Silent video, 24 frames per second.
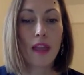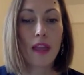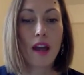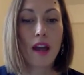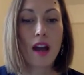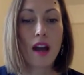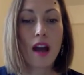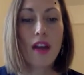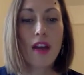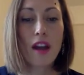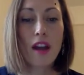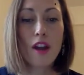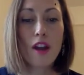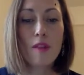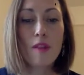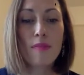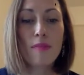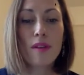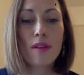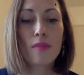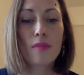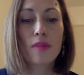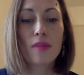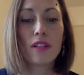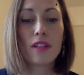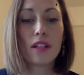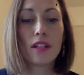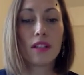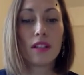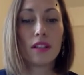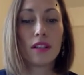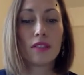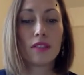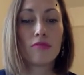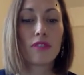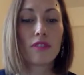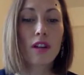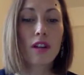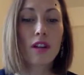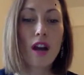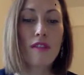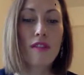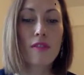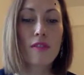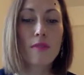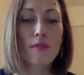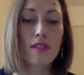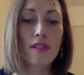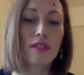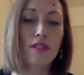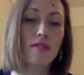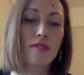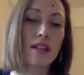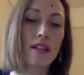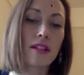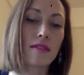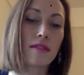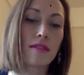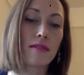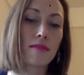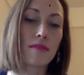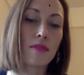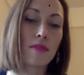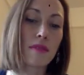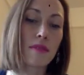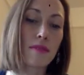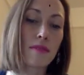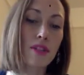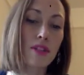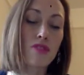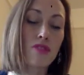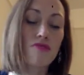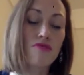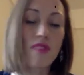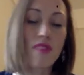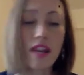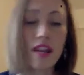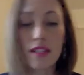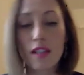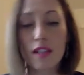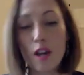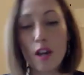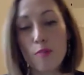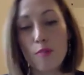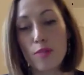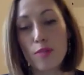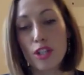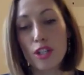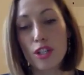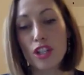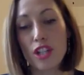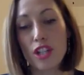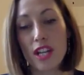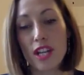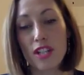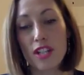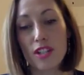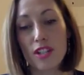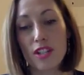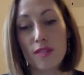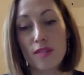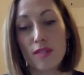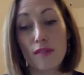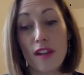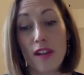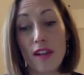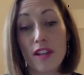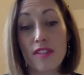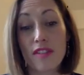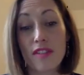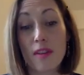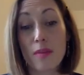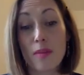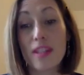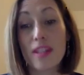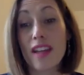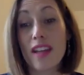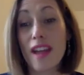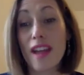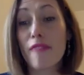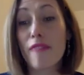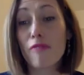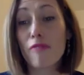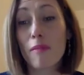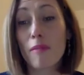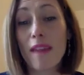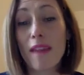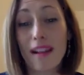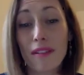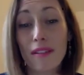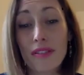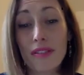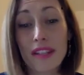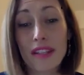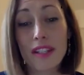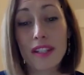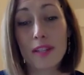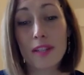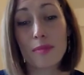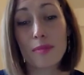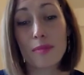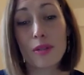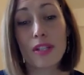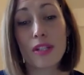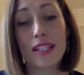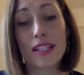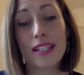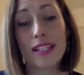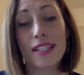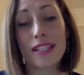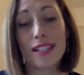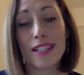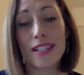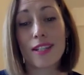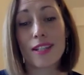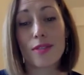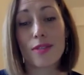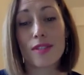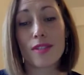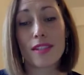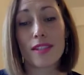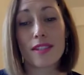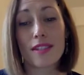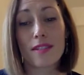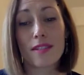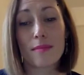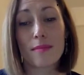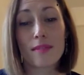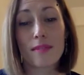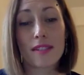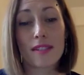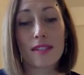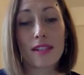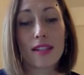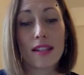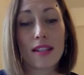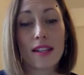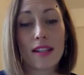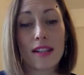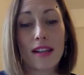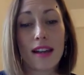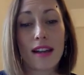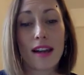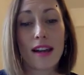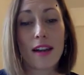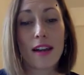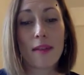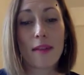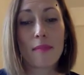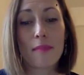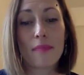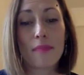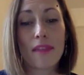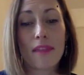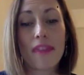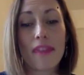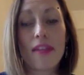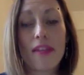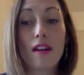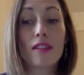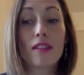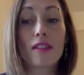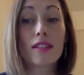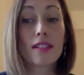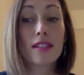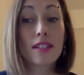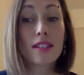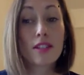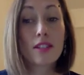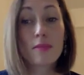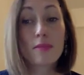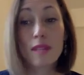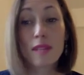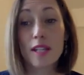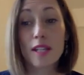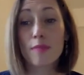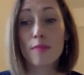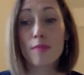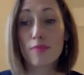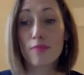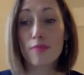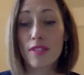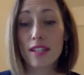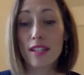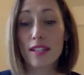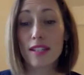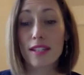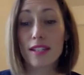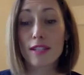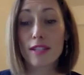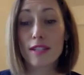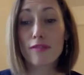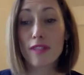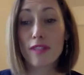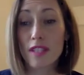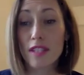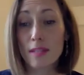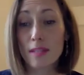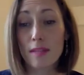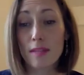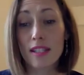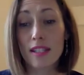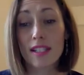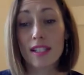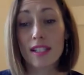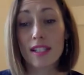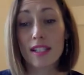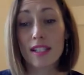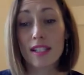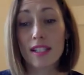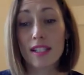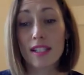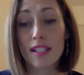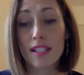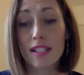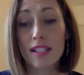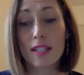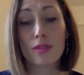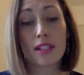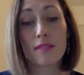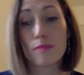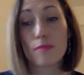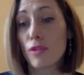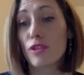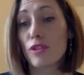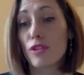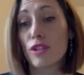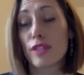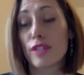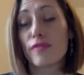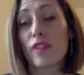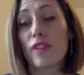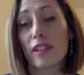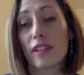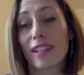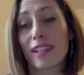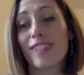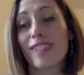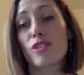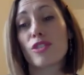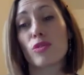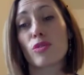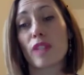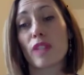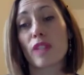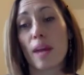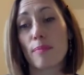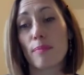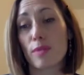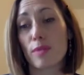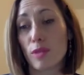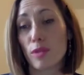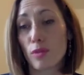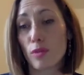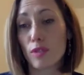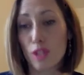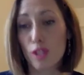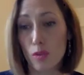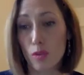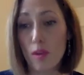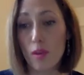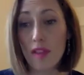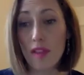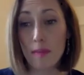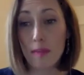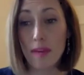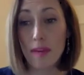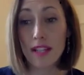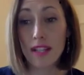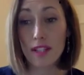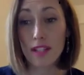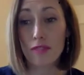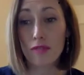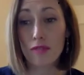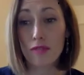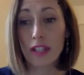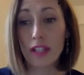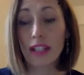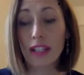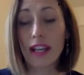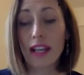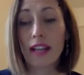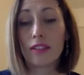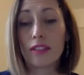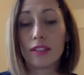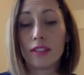And I hope that we'll recover with a much greater appreciation of the value that we gain from healthy communities and ecosystems. And that our decision-making processes fundamentally will consider more than just financial capital, which is what they're based on right now.